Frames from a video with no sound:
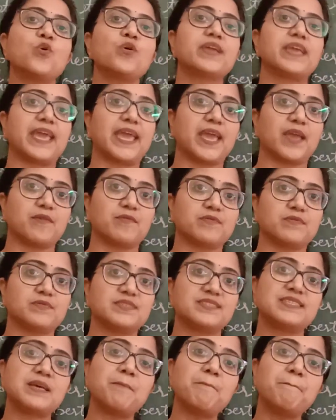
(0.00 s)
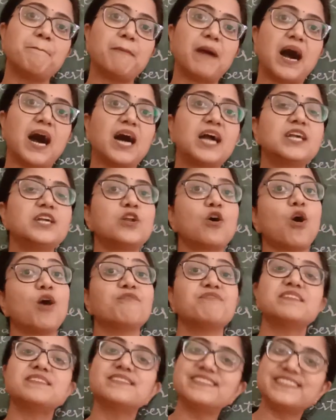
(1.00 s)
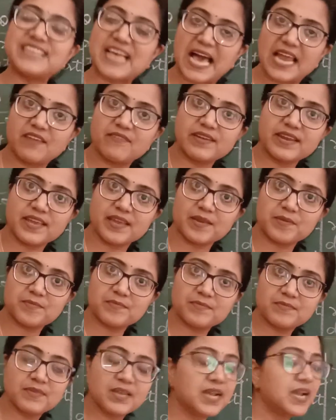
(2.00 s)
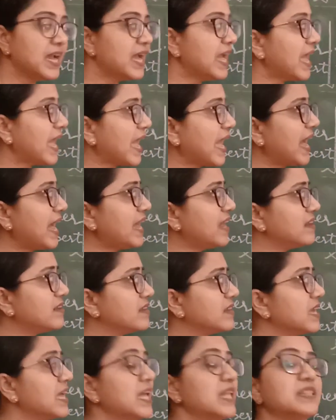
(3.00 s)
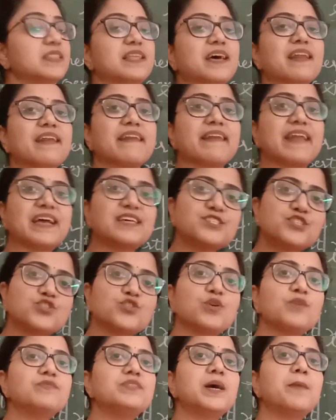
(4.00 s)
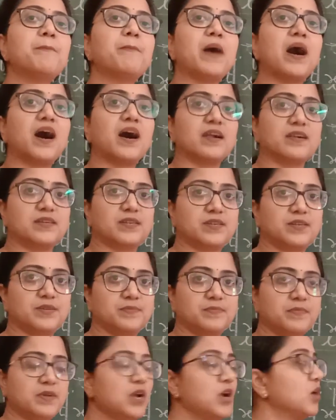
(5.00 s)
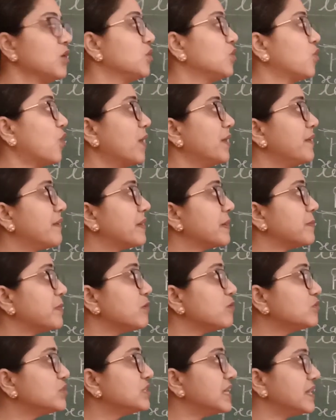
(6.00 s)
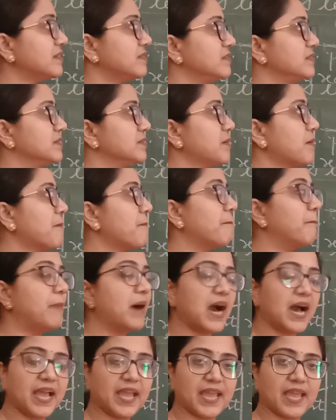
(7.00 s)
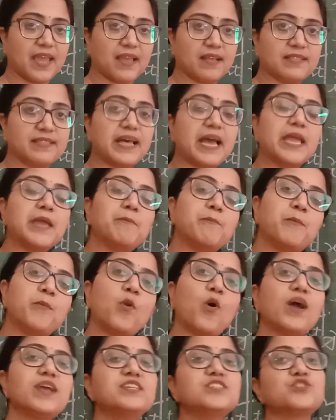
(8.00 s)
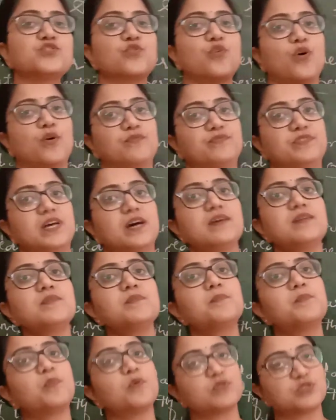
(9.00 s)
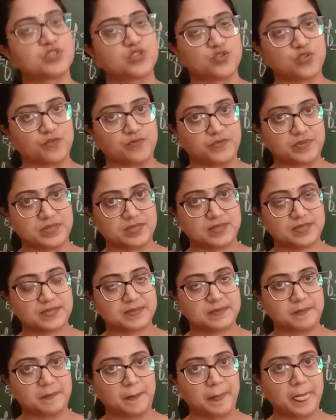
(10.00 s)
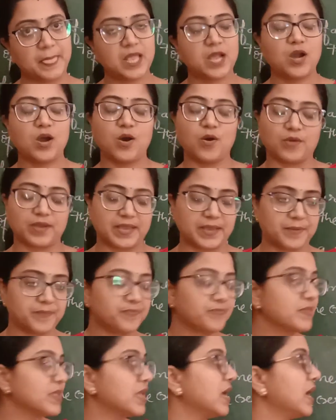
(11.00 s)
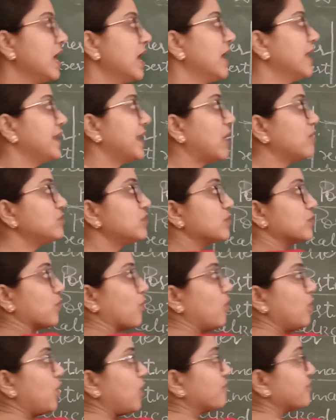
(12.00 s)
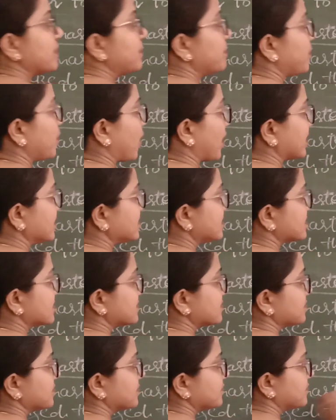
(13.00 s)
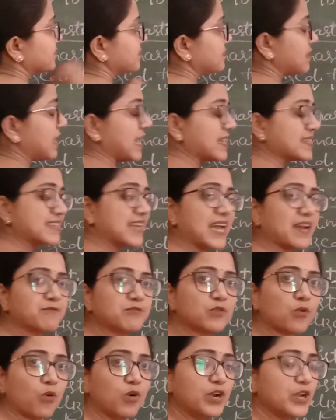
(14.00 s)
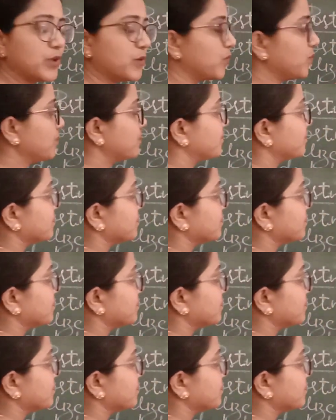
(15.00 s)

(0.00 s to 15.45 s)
gave some part of his salary, and the rest of the part contributed by the employees of the post office. Okay, now the role of employees, as I have told you,